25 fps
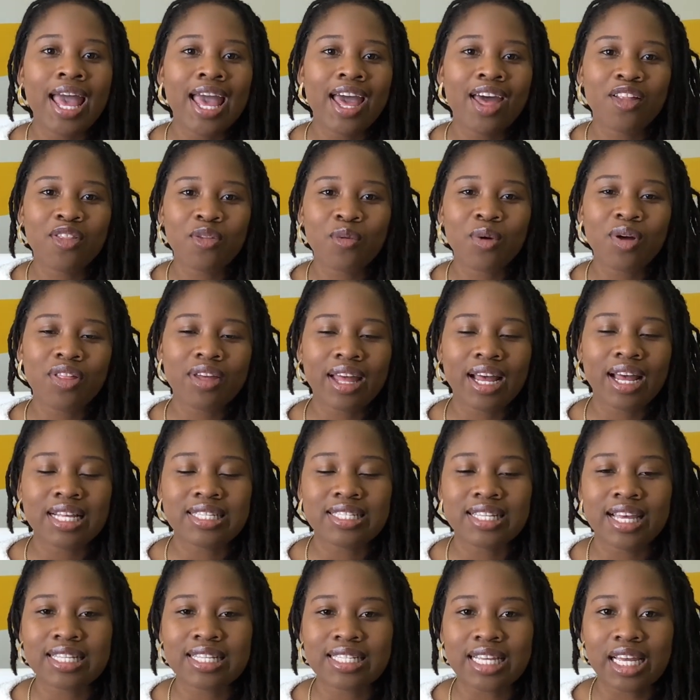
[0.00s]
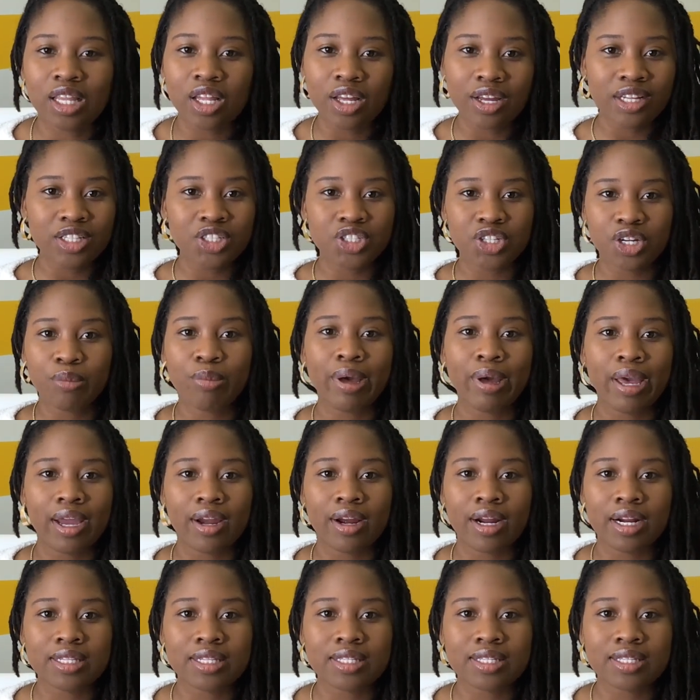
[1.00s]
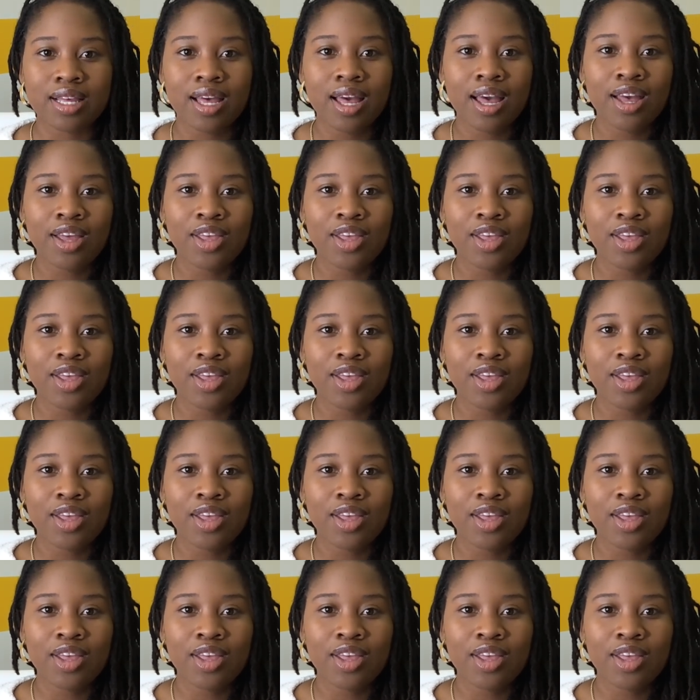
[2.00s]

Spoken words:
And the one thing I say is, like, look at your parents.